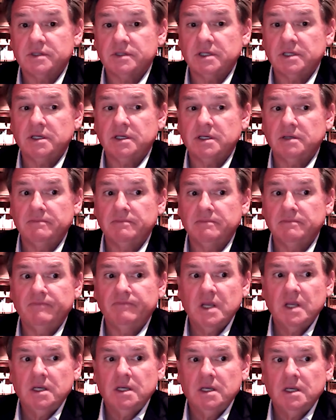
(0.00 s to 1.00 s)
Um,
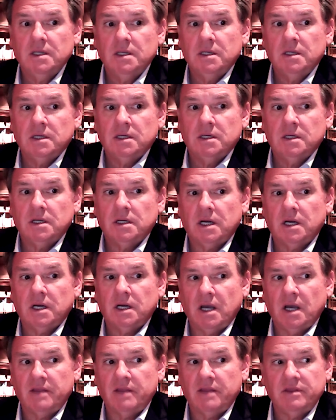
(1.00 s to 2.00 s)

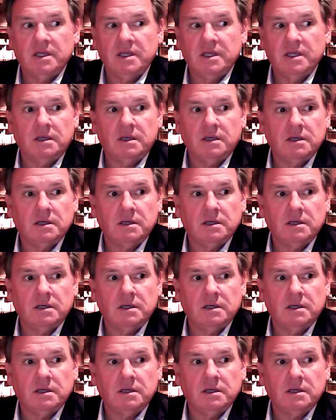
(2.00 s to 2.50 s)
I think